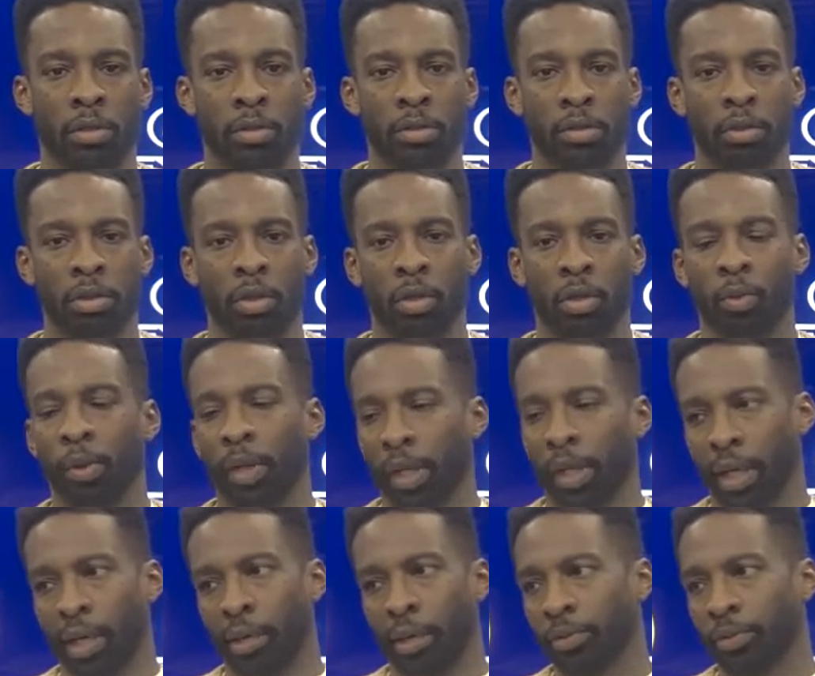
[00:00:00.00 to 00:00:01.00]
you know, the way the
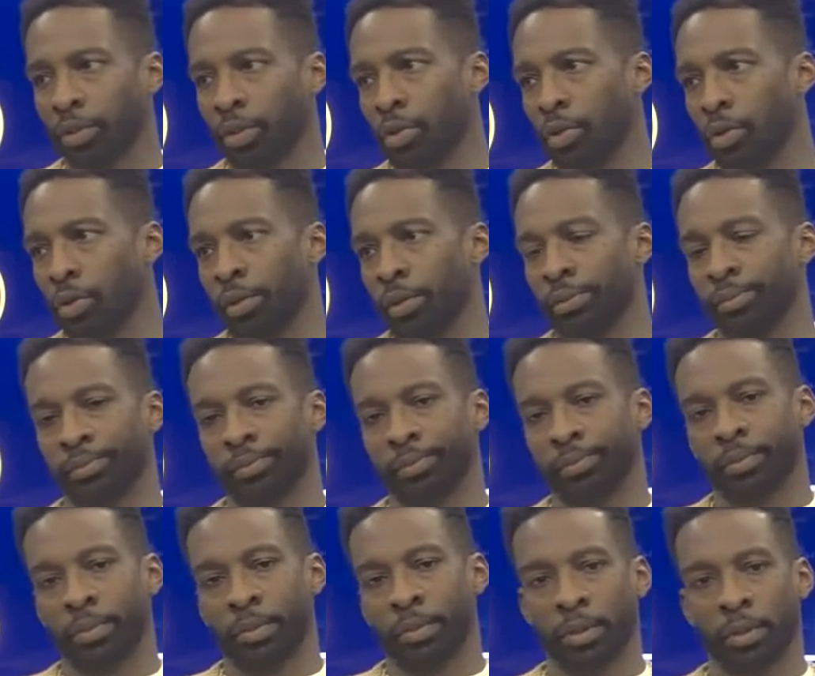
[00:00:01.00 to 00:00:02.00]
game was going,
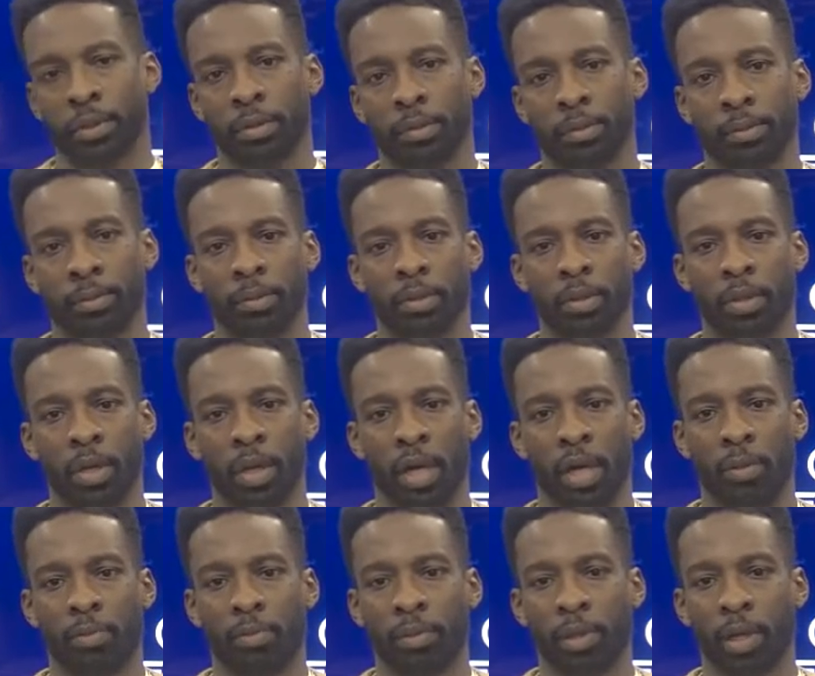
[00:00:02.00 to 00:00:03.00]
you know,
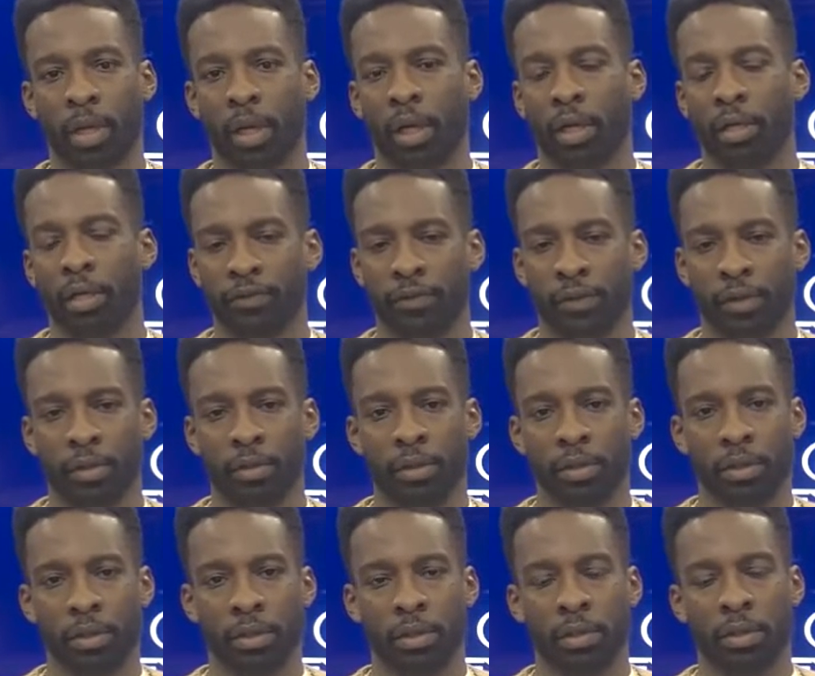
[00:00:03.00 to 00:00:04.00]
how guys felt.
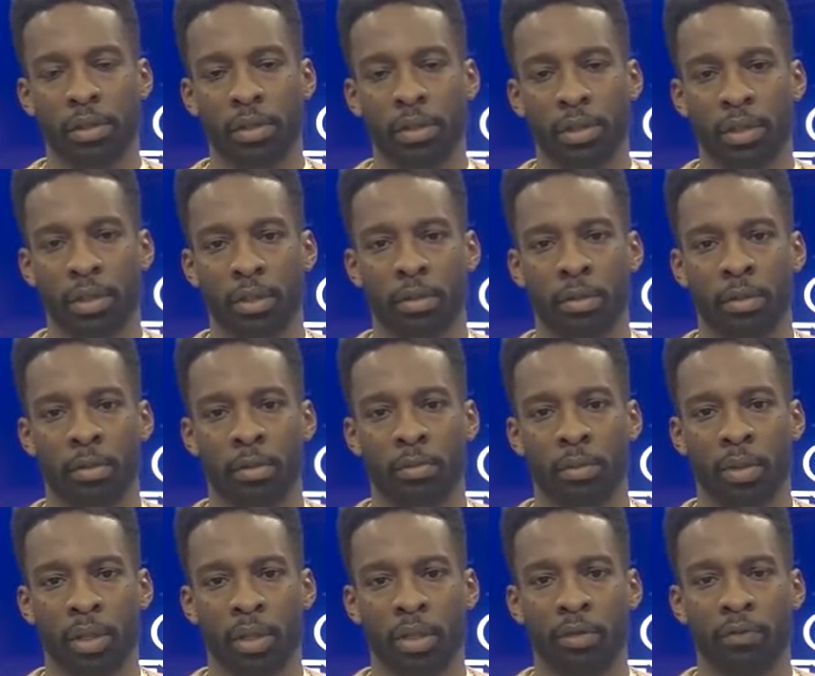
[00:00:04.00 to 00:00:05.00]
And I think
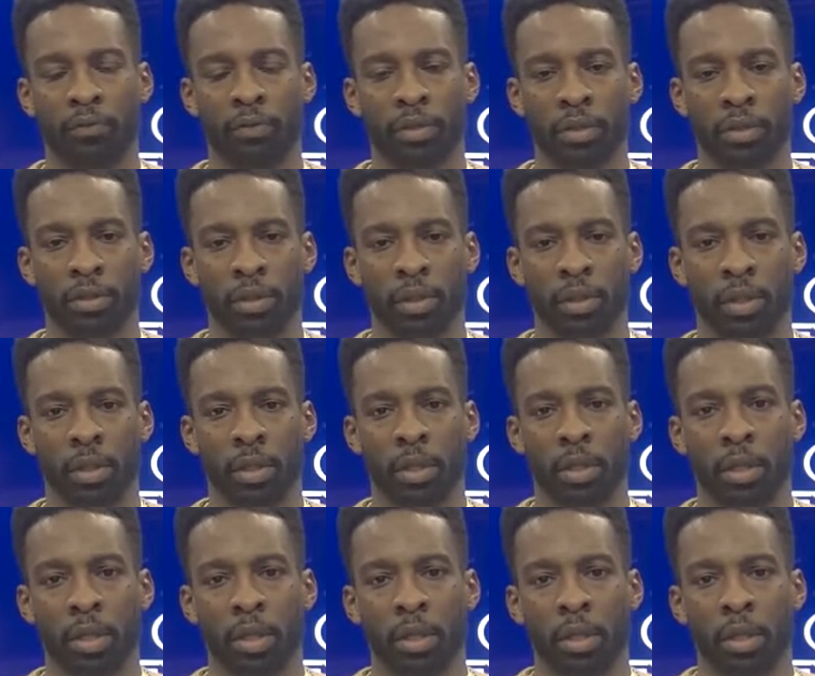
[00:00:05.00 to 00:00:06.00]
Markieff just
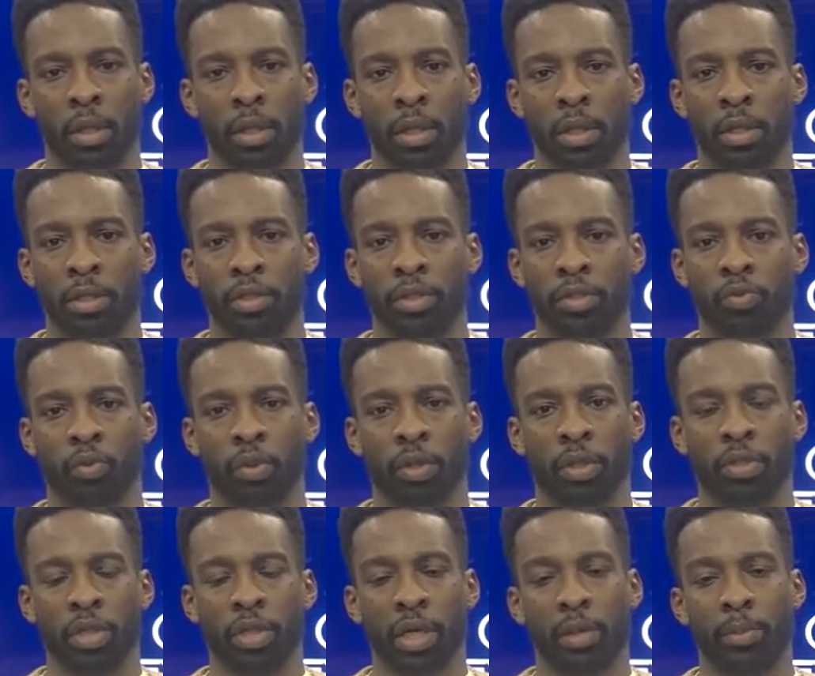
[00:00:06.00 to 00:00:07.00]
went
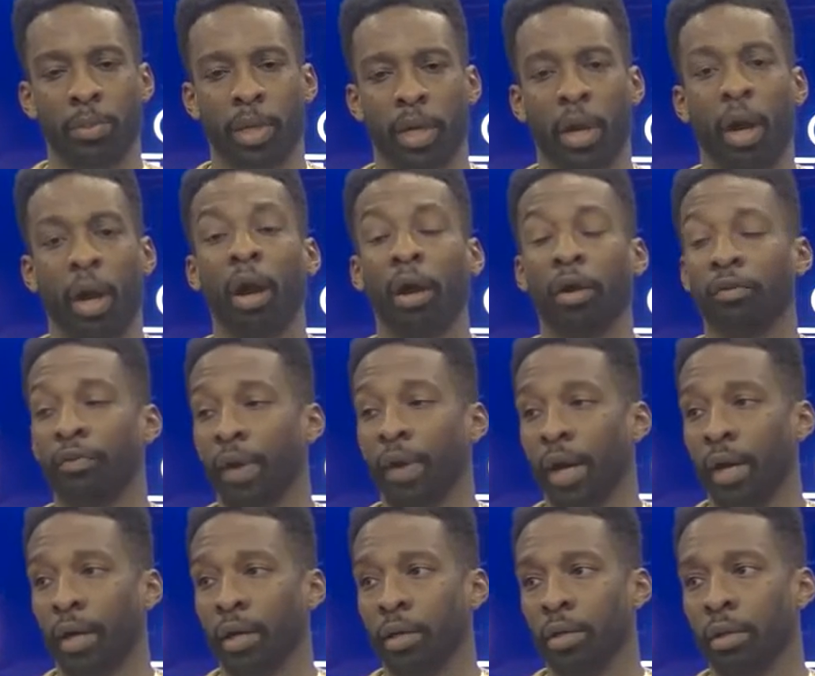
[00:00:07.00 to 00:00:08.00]
and tried to make a hard
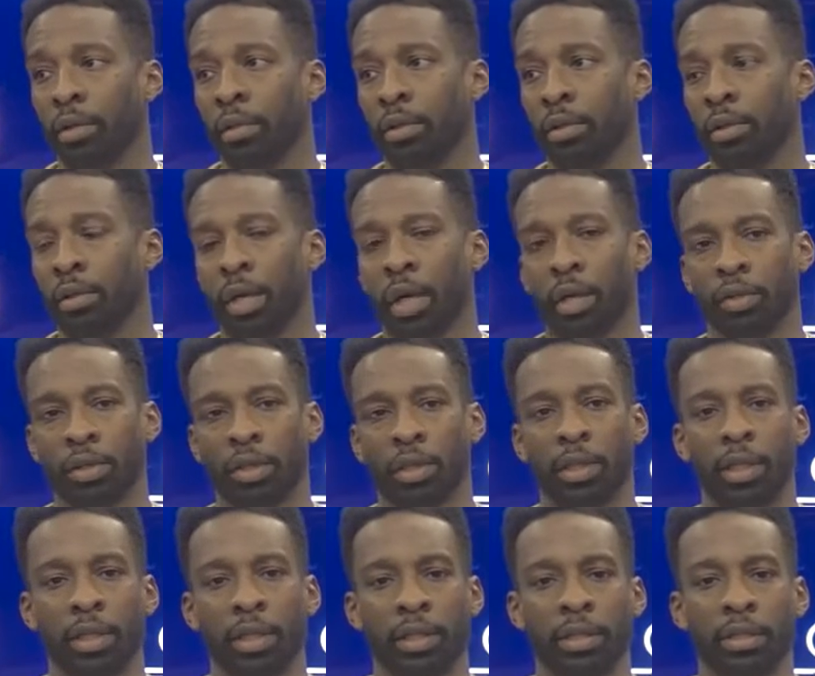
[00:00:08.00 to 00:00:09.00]
foul. I don't think
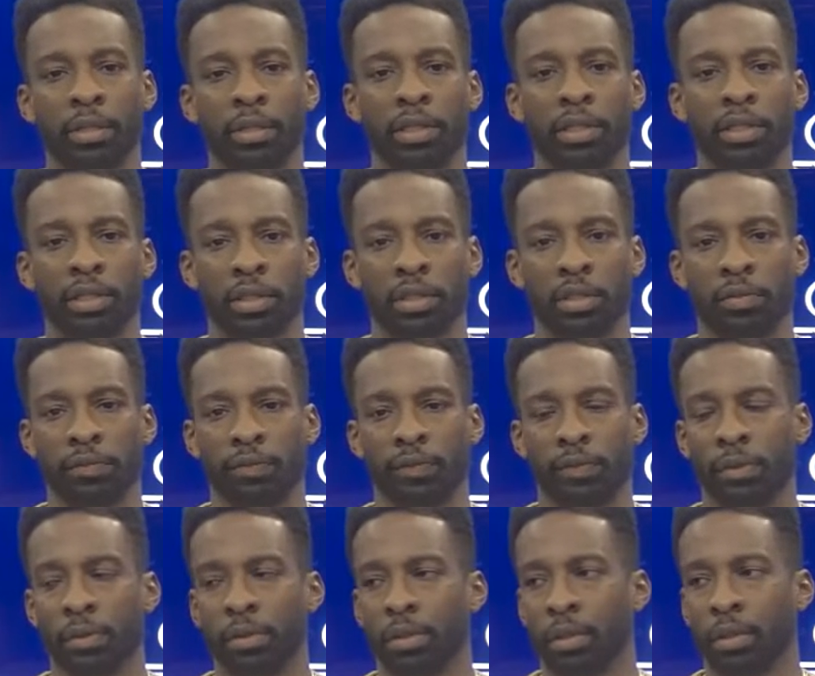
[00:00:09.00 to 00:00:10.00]
he had the intention of,
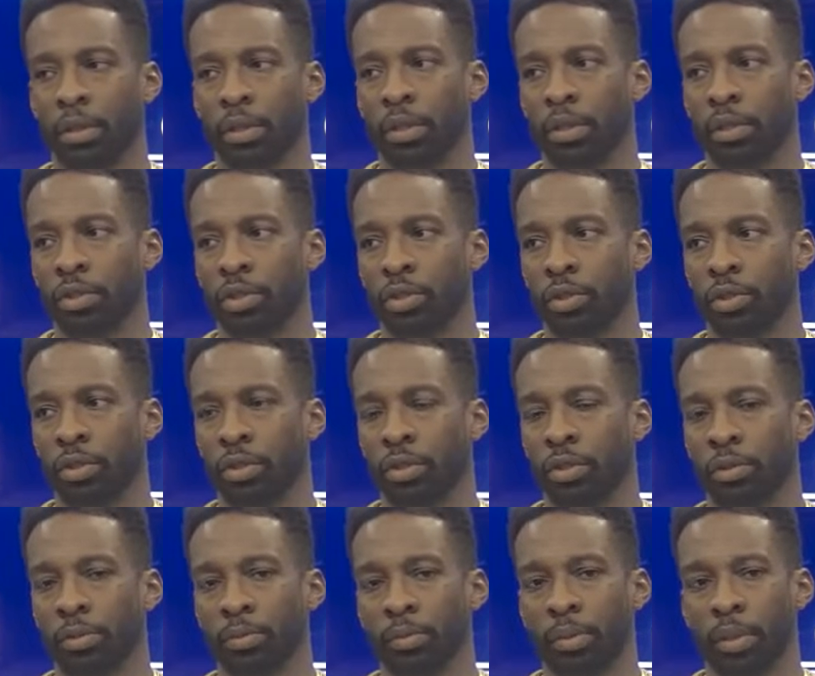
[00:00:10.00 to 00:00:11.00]
you know, hurting Joker.
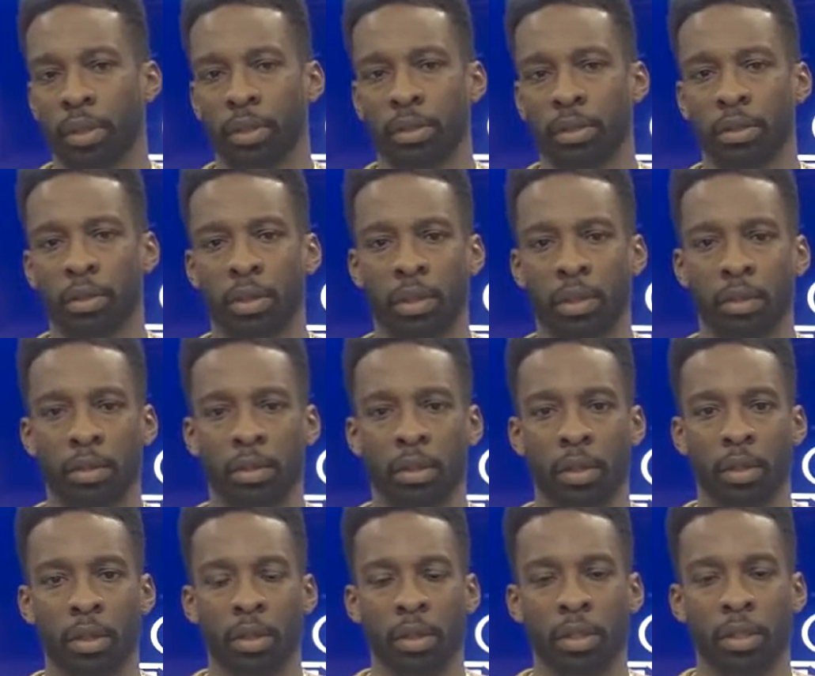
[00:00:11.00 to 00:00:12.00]
But, you know,
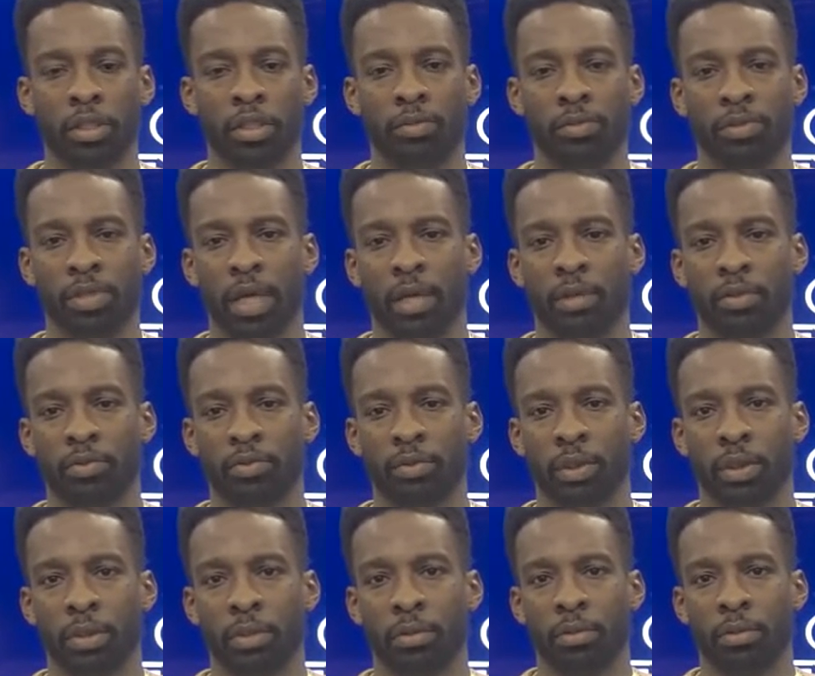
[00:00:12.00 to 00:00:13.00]
sometimes
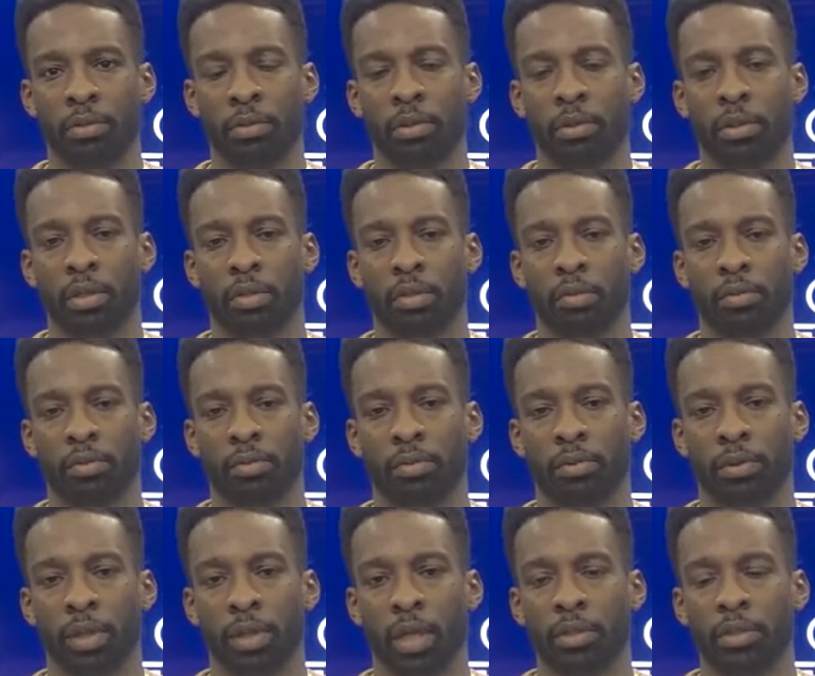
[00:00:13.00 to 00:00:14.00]
when, you know,
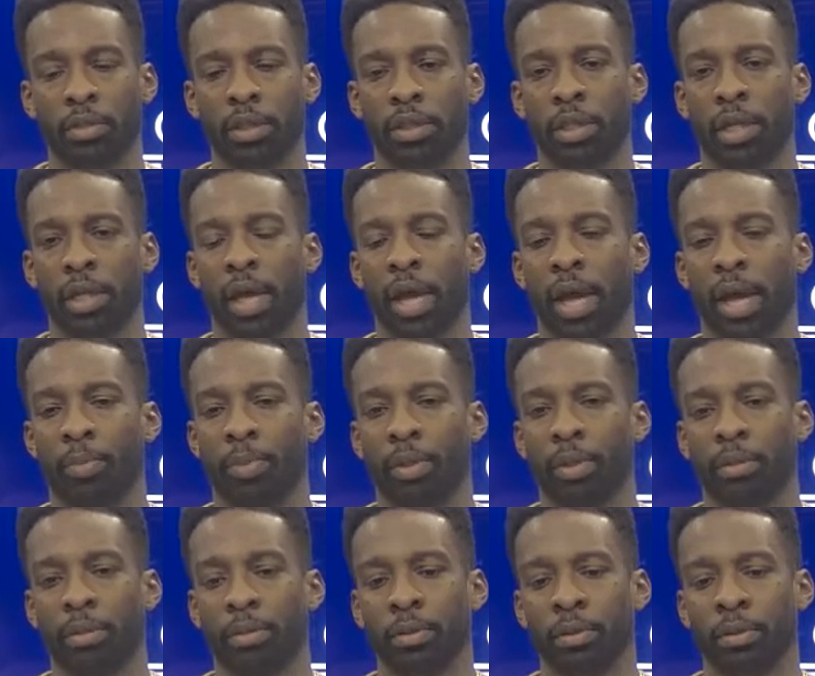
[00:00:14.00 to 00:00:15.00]
things like that
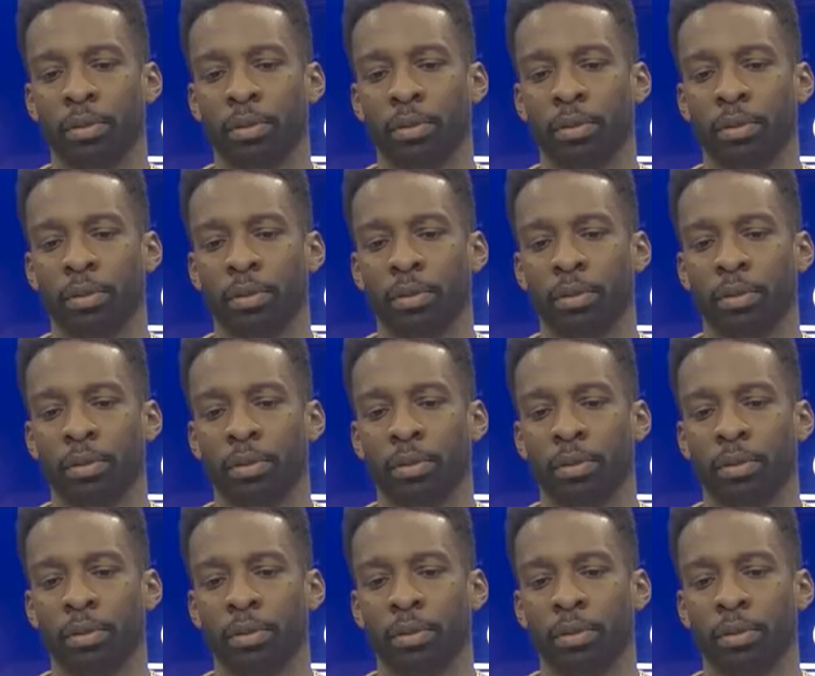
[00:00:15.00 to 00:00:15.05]
happen